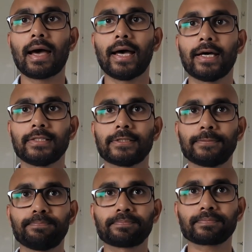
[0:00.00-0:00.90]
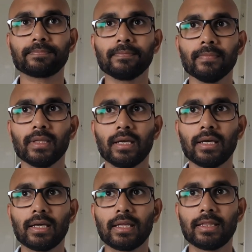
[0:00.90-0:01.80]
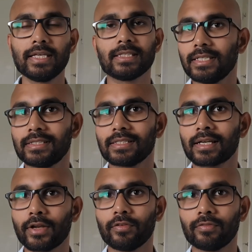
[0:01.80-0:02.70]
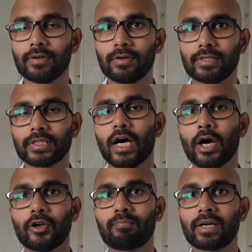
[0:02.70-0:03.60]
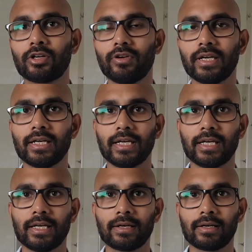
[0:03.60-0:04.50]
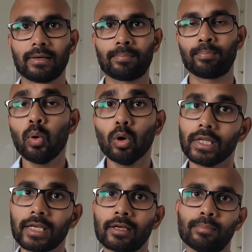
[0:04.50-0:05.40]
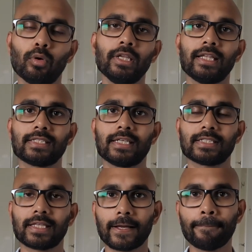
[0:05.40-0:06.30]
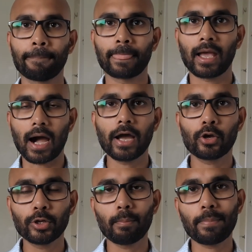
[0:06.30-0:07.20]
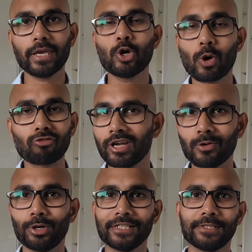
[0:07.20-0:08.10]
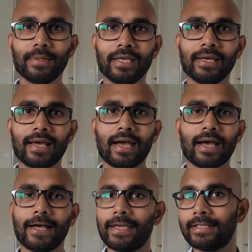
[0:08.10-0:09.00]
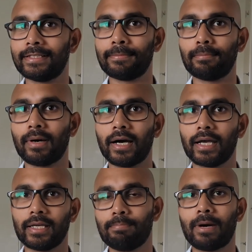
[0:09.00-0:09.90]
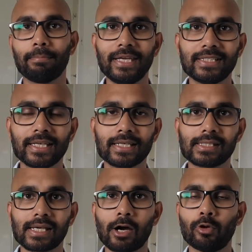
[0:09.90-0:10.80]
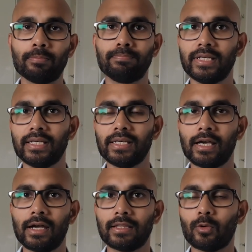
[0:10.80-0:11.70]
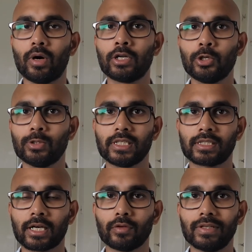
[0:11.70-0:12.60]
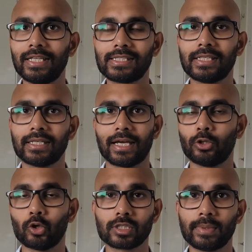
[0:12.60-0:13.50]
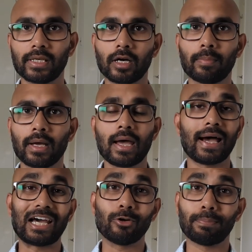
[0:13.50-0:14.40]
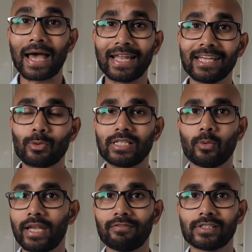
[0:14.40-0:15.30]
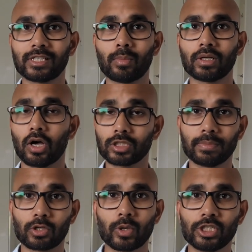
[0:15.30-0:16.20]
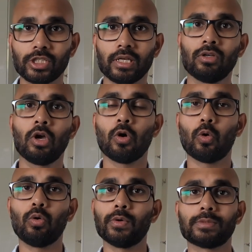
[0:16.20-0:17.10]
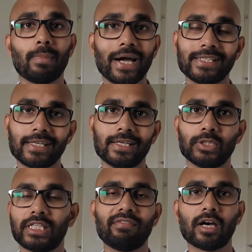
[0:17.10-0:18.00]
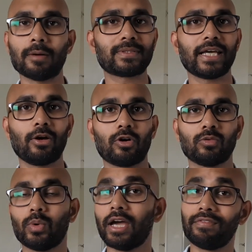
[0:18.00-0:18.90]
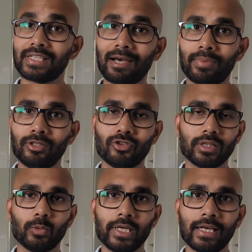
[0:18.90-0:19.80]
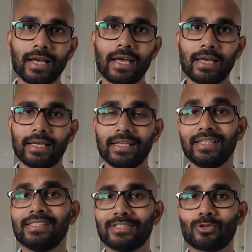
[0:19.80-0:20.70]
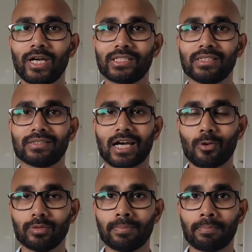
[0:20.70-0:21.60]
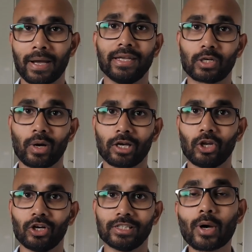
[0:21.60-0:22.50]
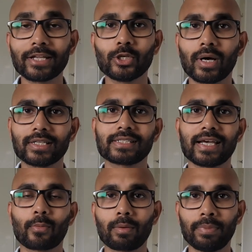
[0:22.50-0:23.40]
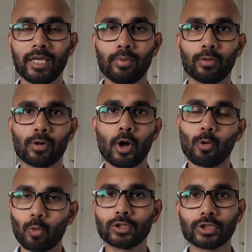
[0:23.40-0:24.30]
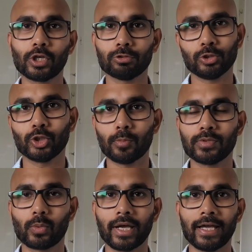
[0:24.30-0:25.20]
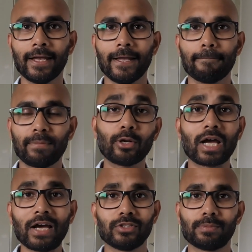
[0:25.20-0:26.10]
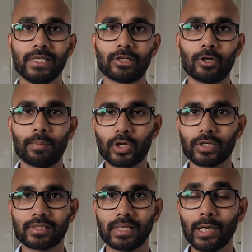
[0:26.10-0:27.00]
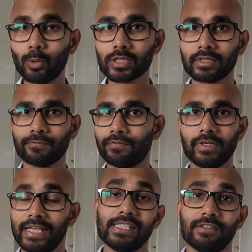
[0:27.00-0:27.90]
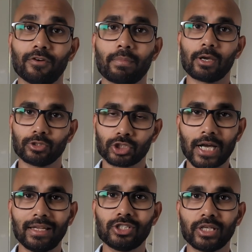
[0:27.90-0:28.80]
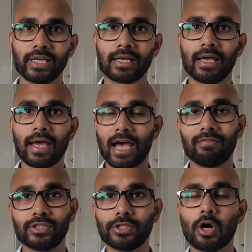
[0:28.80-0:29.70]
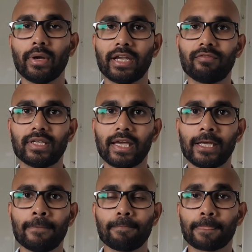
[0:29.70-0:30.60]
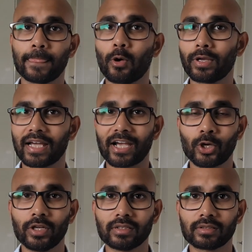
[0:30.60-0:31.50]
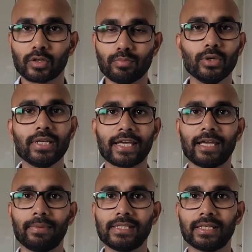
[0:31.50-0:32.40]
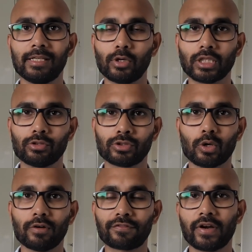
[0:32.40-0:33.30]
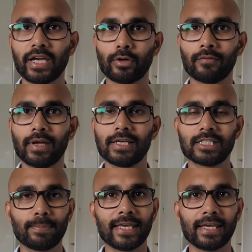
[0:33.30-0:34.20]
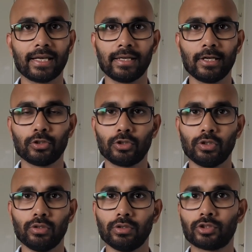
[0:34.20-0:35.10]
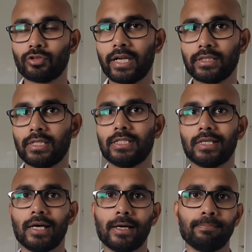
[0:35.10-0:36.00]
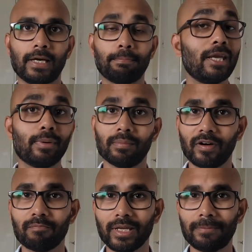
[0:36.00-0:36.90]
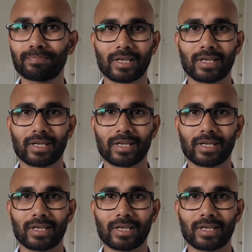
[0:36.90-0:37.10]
And this just kind of started off my career poorly in the sense that I couldn't be who I really wanted to be. In my meetings, I would be the one who just kind of listen and not speak up. And I would panic whenever someone asked me a question or it was my turn to give an update on whatever's happened during the week. In these situations, I would panic quite a lot. So I do understand when people want to go to jobs where they don't have to speak a lot, because it wasn't easy for It was challenging having to go in every day knowing that I couldn't communicate, basically, because I was so afraid of speaking to strangers and people above me.